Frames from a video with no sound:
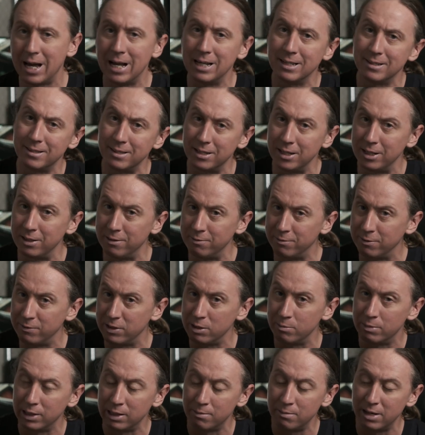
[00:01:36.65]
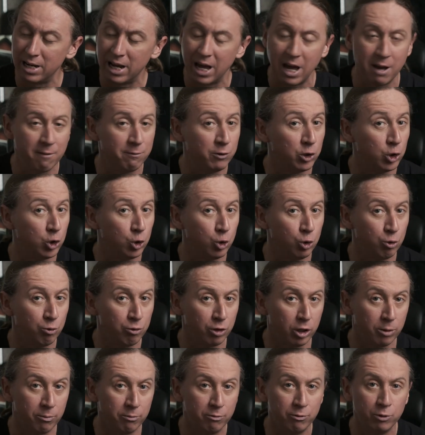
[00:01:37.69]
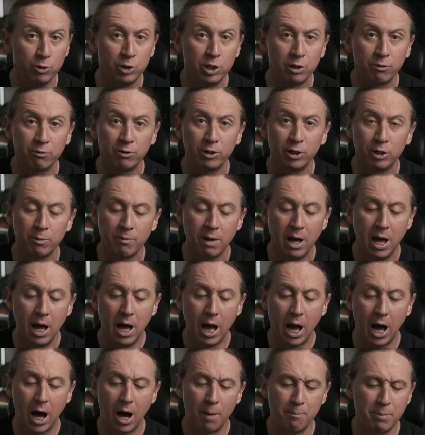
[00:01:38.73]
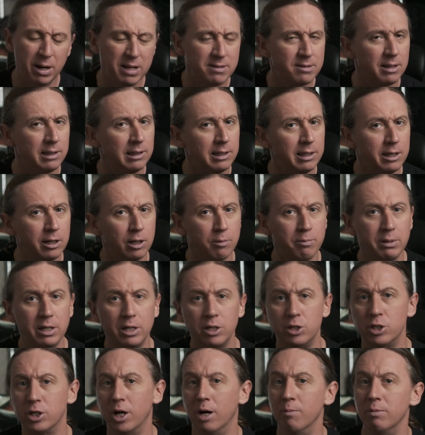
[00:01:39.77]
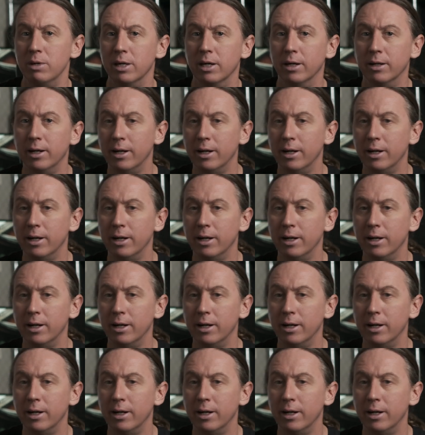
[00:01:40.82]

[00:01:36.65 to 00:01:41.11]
as the 50mm f2 from Fujifilm, but it's a little bit chubbier.